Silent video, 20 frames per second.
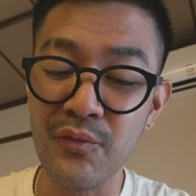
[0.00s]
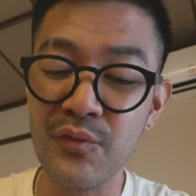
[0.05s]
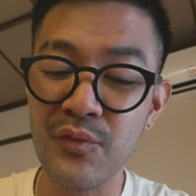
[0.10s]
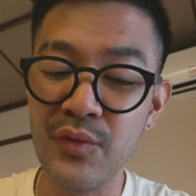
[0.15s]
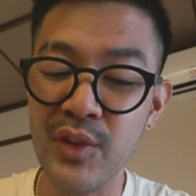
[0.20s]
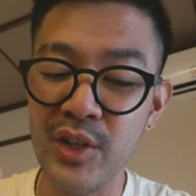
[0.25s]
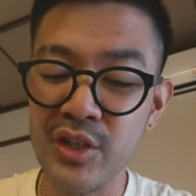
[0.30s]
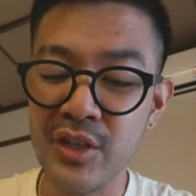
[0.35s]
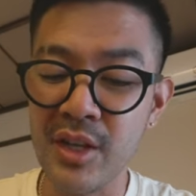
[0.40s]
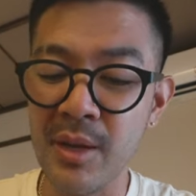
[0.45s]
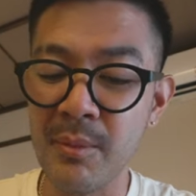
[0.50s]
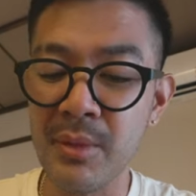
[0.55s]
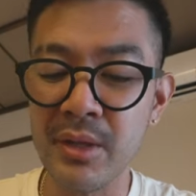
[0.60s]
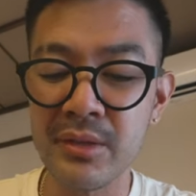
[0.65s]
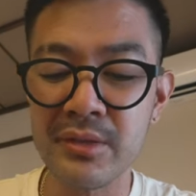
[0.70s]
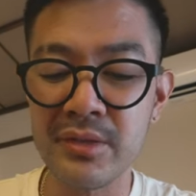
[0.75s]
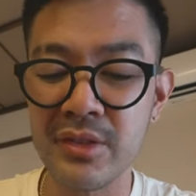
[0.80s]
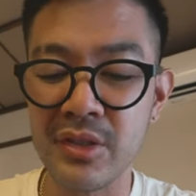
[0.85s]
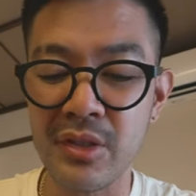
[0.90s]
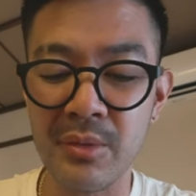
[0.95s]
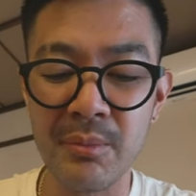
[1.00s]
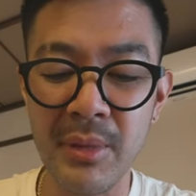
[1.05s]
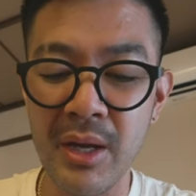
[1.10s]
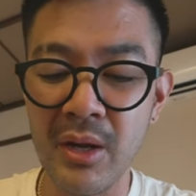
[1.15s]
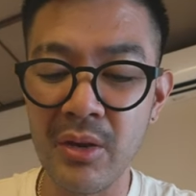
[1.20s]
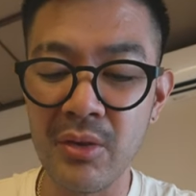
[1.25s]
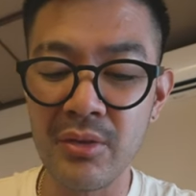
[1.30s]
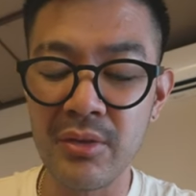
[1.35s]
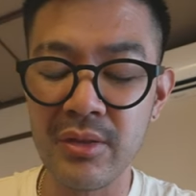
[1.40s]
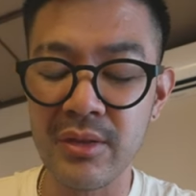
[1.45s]
fish that melts in your
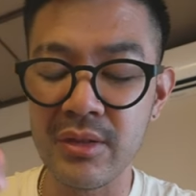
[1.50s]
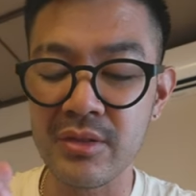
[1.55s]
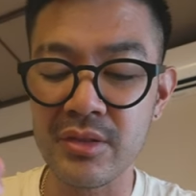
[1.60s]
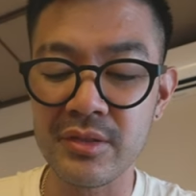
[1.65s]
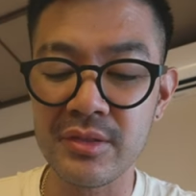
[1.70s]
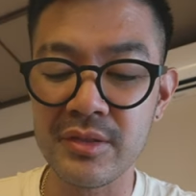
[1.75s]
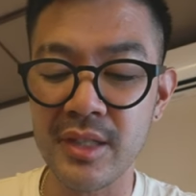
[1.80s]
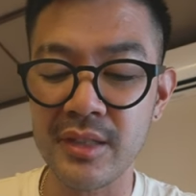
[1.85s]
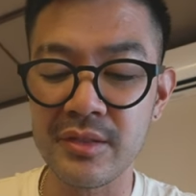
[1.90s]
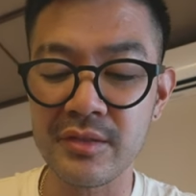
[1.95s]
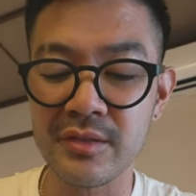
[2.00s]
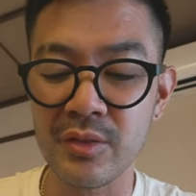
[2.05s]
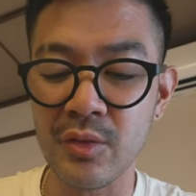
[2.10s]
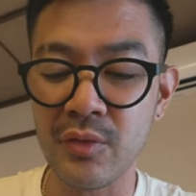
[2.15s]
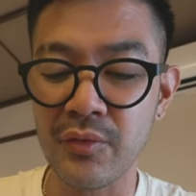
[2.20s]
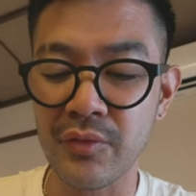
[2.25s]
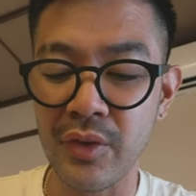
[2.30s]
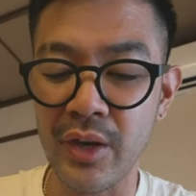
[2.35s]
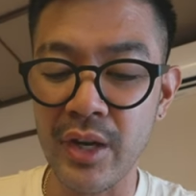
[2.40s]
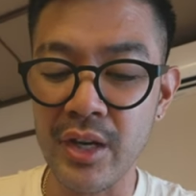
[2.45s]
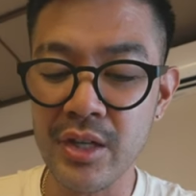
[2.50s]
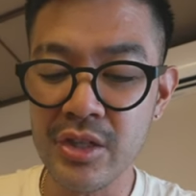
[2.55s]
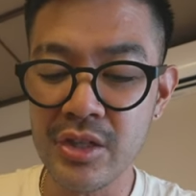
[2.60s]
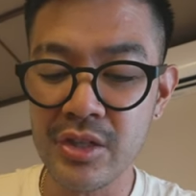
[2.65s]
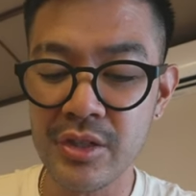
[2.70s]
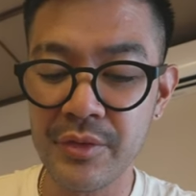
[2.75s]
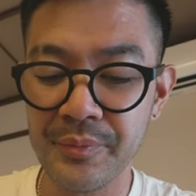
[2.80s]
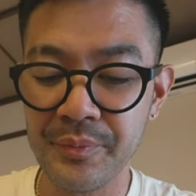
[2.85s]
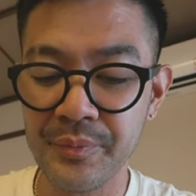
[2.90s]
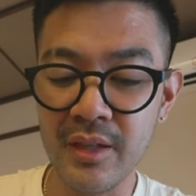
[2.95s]
mouth and just tastes so fresh.